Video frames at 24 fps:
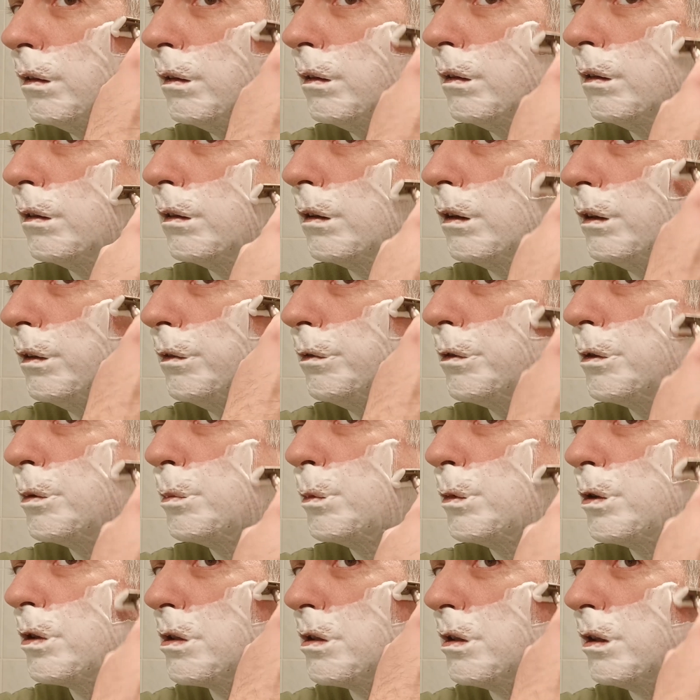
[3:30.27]
Right from
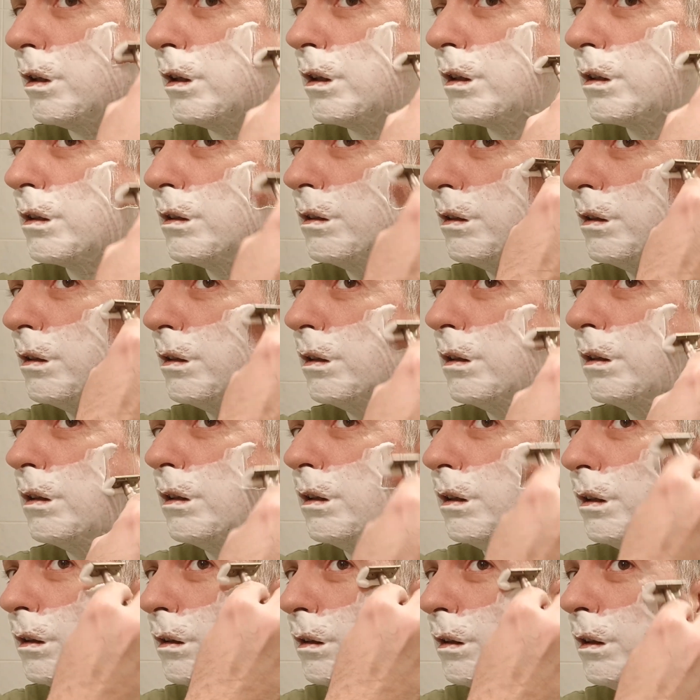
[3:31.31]
the start,
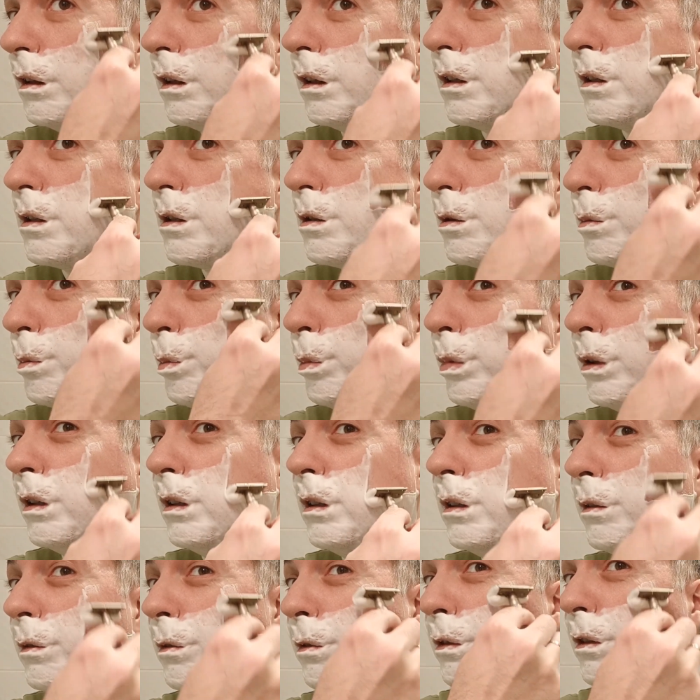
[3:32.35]
it has
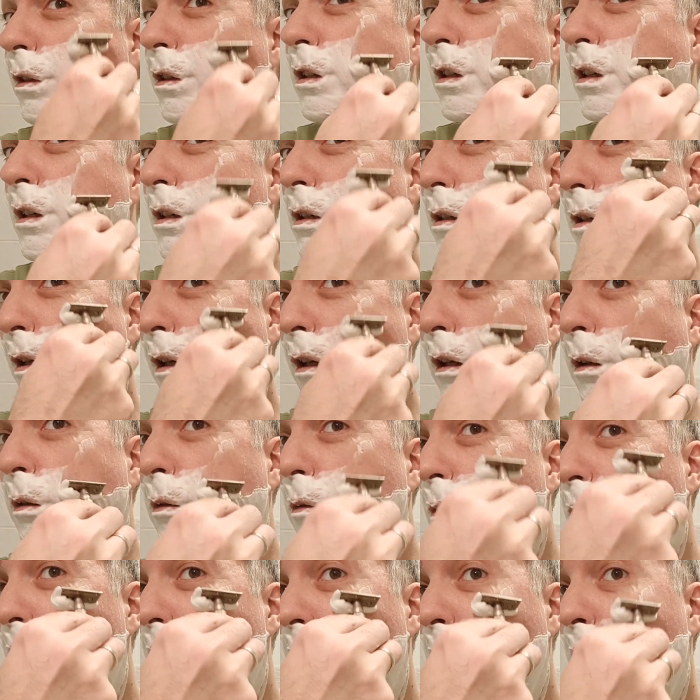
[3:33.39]
pretty frisky
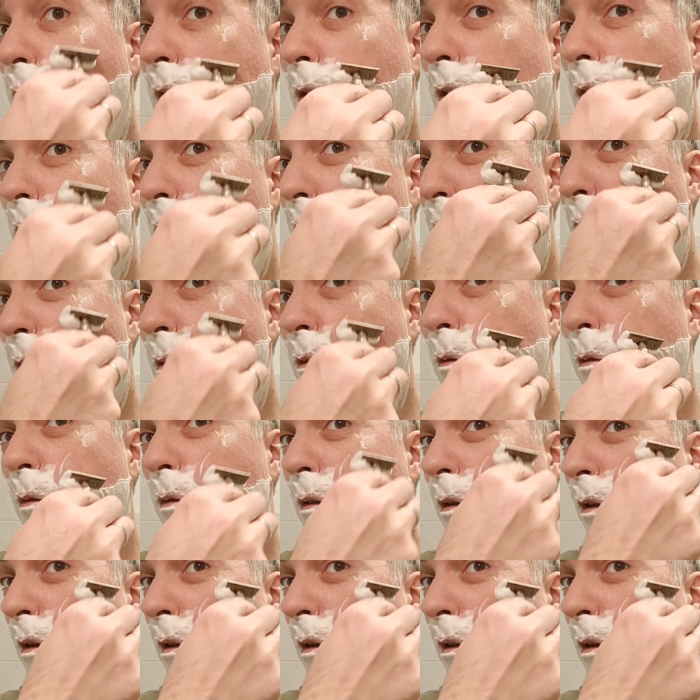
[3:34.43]
sound, you know,